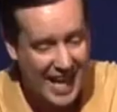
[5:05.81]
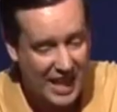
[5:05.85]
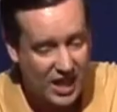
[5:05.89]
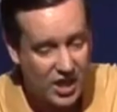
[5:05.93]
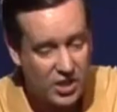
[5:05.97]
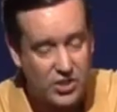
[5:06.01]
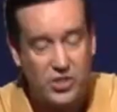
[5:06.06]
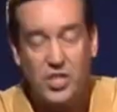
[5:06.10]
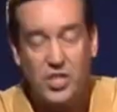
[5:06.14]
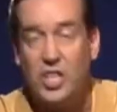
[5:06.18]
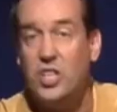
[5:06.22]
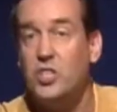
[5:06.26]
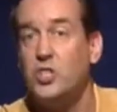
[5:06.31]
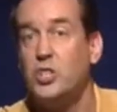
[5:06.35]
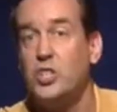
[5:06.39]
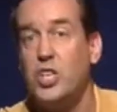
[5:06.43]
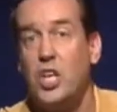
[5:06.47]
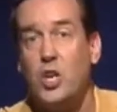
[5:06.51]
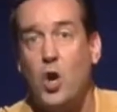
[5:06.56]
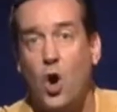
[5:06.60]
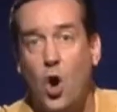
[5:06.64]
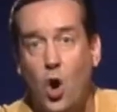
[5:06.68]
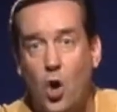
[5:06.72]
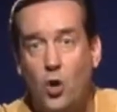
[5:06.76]
galaxies
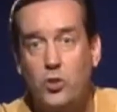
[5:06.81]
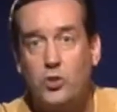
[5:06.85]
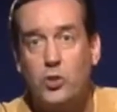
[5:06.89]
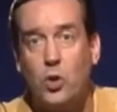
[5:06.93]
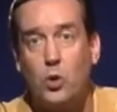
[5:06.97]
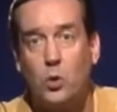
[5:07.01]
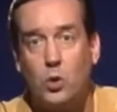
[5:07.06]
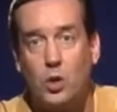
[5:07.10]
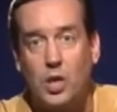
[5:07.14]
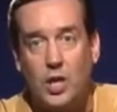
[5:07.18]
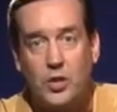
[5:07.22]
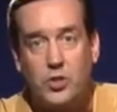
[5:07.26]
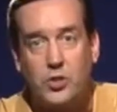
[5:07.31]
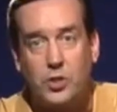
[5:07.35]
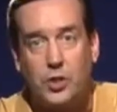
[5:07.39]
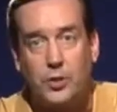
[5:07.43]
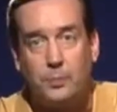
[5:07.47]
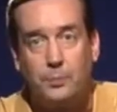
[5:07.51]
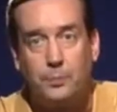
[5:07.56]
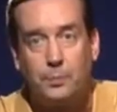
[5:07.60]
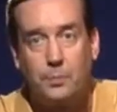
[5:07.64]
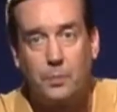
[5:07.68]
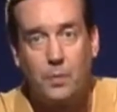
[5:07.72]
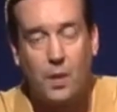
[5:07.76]
can also cluster.
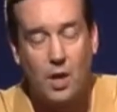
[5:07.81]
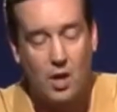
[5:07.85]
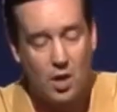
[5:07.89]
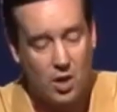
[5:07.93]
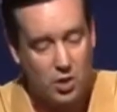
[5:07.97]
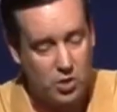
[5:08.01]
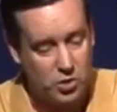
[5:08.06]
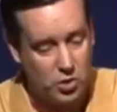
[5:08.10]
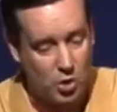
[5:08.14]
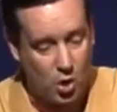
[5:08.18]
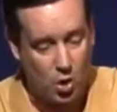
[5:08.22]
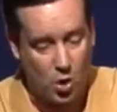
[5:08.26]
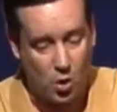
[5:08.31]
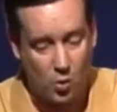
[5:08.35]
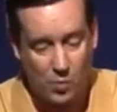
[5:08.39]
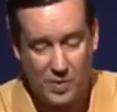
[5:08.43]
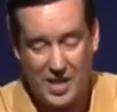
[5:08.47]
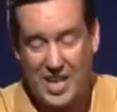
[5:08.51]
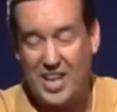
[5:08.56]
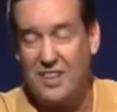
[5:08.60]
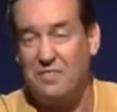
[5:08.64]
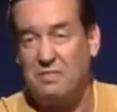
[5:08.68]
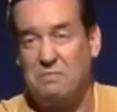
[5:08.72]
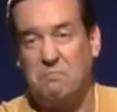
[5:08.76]
So
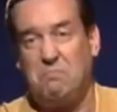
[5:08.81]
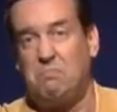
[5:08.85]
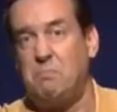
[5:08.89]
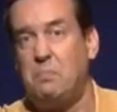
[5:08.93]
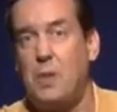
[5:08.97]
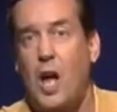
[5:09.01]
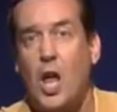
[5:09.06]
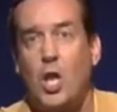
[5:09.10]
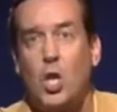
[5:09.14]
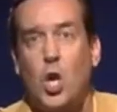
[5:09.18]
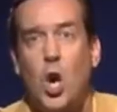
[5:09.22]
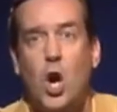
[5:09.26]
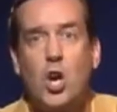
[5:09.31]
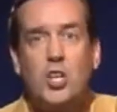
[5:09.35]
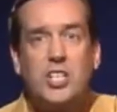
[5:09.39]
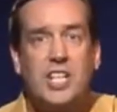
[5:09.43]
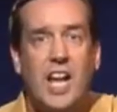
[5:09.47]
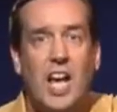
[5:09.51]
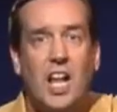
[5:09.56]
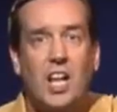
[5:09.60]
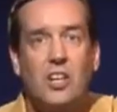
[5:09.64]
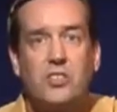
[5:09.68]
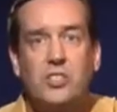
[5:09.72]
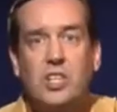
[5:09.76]
if a large
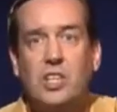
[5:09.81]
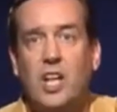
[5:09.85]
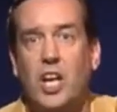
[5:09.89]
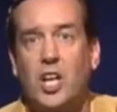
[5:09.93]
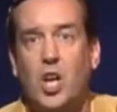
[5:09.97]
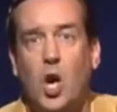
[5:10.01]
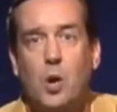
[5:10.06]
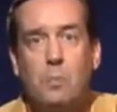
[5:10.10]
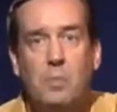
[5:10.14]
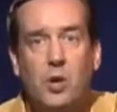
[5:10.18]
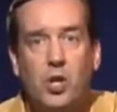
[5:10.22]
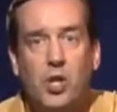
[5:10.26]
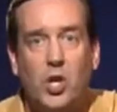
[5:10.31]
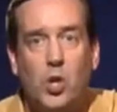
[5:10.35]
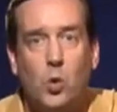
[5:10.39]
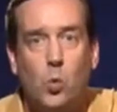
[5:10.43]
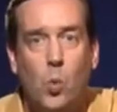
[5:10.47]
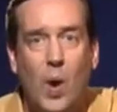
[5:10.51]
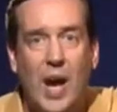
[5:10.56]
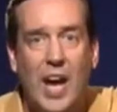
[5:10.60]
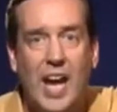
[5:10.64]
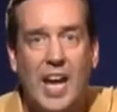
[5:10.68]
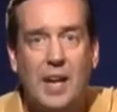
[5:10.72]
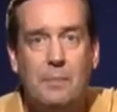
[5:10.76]
galaxy like our Milky
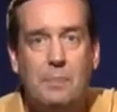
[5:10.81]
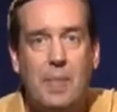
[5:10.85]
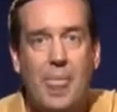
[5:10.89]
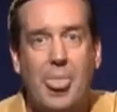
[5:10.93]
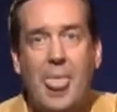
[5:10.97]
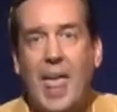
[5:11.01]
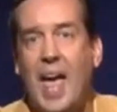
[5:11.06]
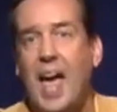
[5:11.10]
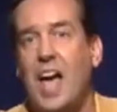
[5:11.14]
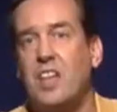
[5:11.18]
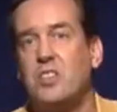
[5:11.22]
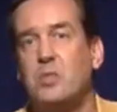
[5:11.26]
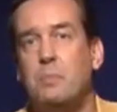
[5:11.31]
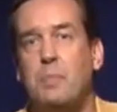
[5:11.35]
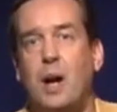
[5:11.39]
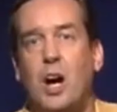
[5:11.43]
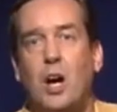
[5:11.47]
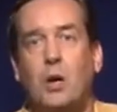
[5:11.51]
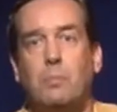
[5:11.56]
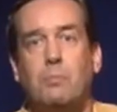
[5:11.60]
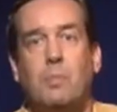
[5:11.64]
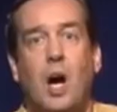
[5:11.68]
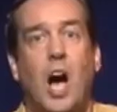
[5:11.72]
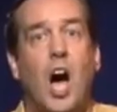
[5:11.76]
Way has
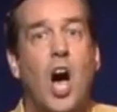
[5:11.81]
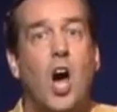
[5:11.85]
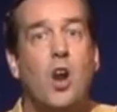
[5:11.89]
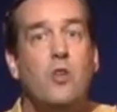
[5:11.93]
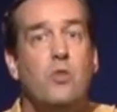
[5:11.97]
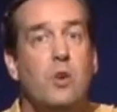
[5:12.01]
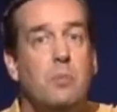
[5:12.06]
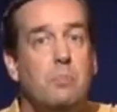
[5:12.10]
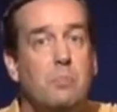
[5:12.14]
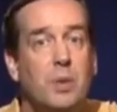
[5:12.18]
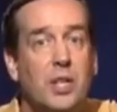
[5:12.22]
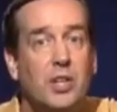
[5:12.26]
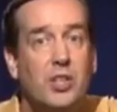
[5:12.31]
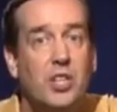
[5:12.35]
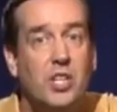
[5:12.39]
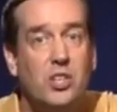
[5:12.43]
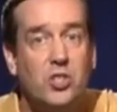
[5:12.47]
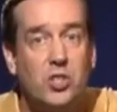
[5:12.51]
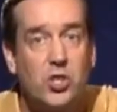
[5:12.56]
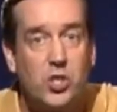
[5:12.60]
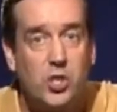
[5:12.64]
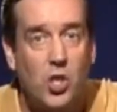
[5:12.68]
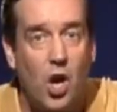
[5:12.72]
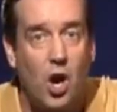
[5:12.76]
about 100
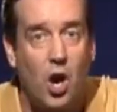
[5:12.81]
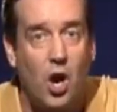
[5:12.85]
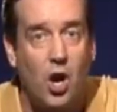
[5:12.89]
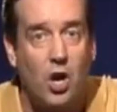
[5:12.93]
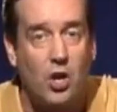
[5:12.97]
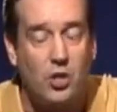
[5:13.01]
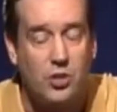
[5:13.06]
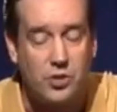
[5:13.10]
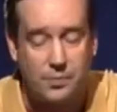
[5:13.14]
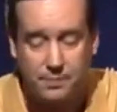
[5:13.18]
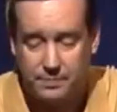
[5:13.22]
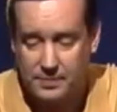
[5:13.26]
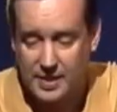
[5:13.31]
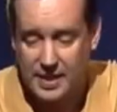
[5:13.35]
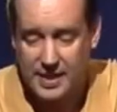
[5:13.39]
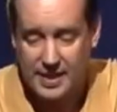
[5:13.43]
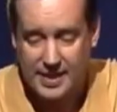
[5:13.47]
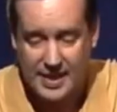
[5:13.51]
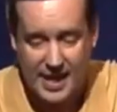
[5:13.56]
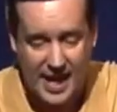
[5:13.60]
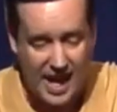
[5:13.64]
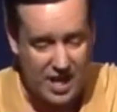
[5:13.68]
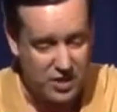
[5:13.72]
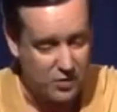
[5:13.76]
billion stars,
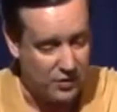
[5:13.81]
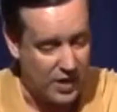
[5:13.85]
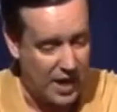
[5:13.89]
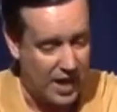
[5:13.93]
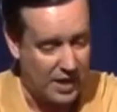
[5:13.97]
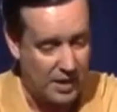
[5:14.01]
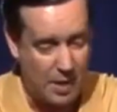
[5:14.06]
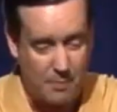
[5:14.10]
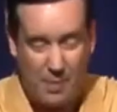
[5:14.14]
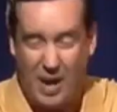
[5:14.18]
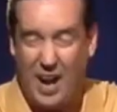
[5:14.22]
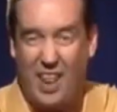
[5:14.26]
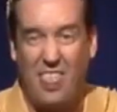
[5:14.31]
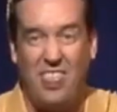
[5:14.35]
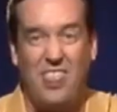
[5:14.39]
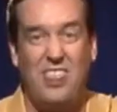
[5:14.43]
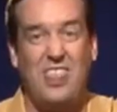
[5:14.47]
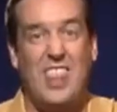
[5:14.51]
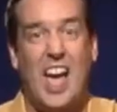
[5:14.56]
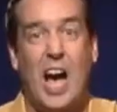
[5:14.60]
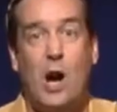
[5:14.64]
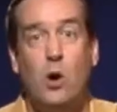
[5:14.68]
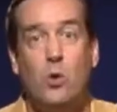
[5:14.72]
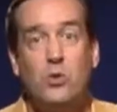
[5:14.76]
and you've got about
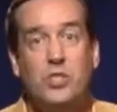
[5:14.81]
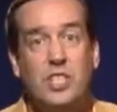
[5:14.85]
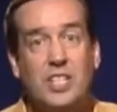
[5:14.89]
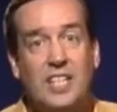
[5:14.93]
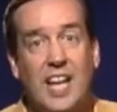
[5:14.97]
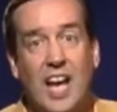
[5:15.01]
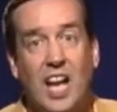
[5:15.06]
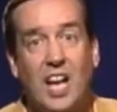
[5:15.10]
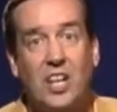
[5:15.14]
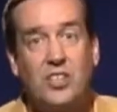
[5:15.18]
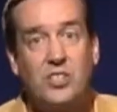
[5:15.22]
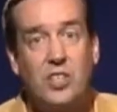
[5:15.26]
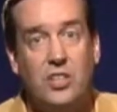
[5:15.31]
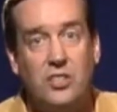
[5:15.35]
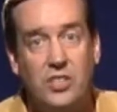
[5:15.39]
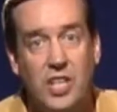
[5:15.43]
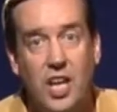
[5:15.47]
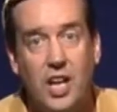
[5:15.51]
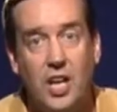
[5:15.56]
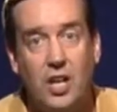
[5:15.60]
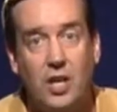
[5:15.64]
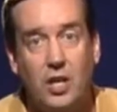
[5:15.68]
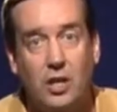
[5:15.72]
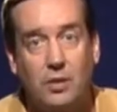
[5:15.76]
1,000 galaxies
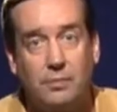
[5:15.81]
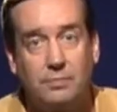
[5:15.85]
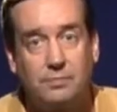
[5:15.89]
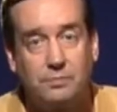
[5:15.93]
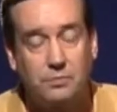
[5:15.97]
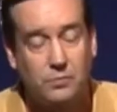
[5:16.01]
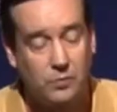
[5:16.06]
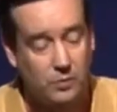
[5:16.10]
here,